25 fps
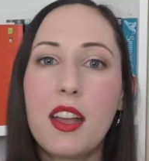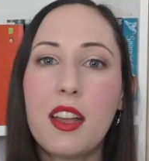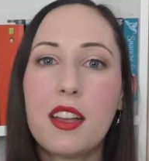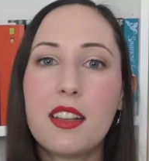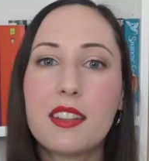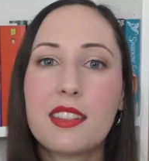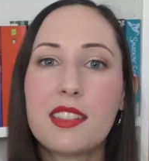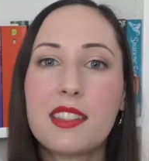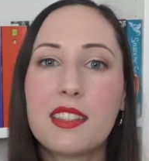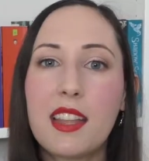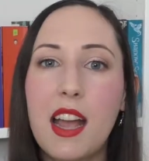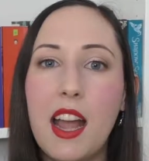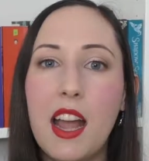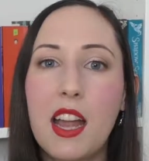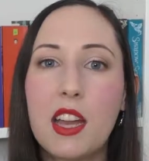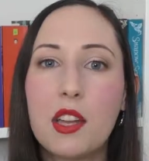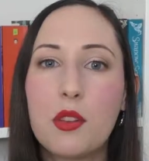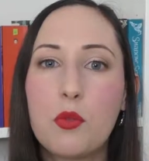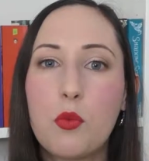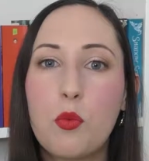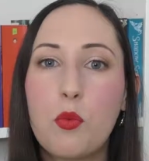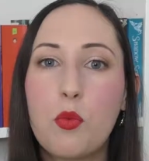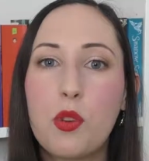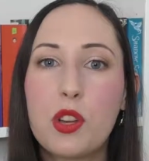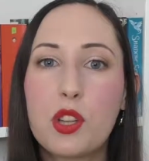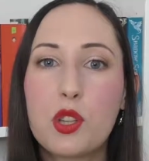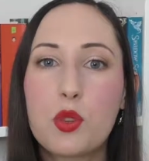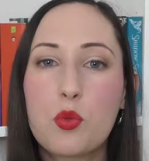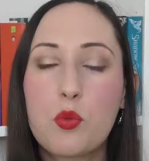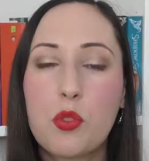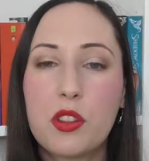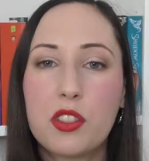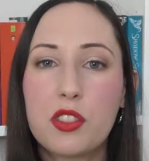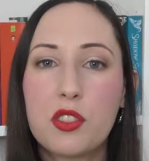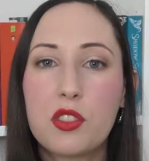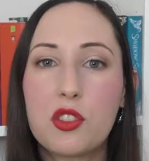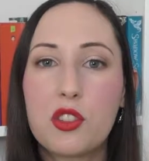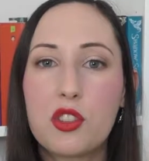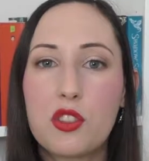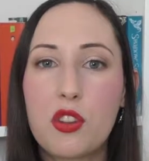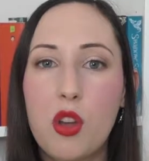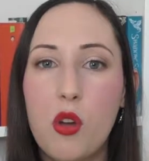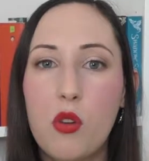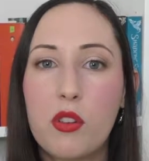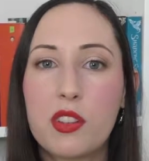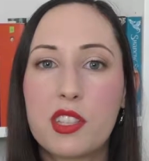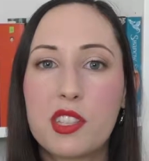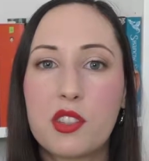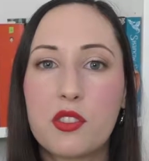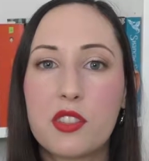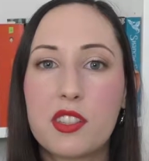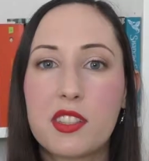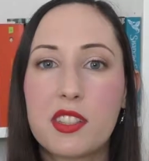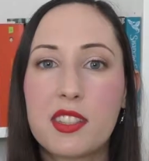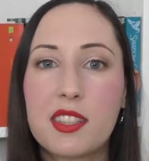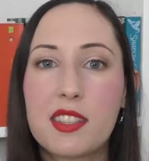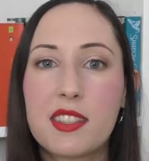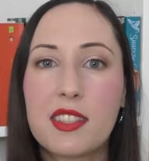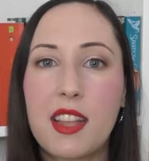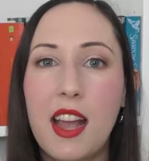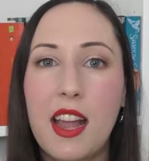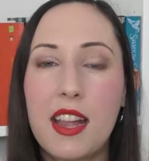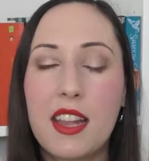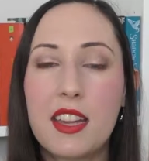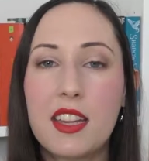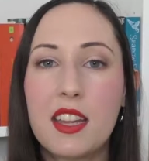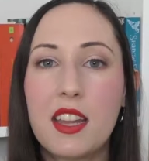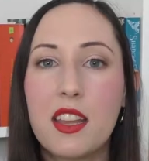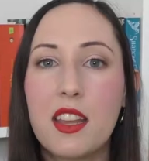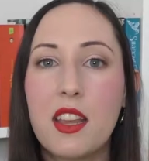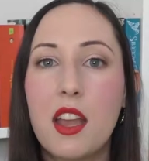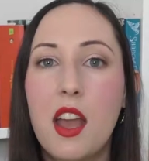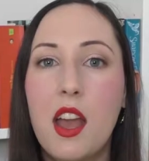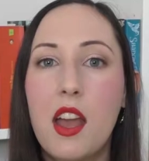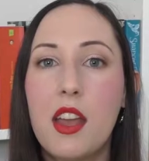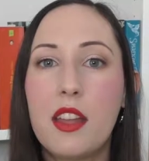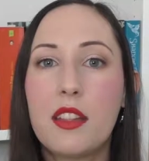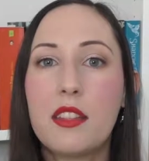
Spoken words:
a side which wants to show us our society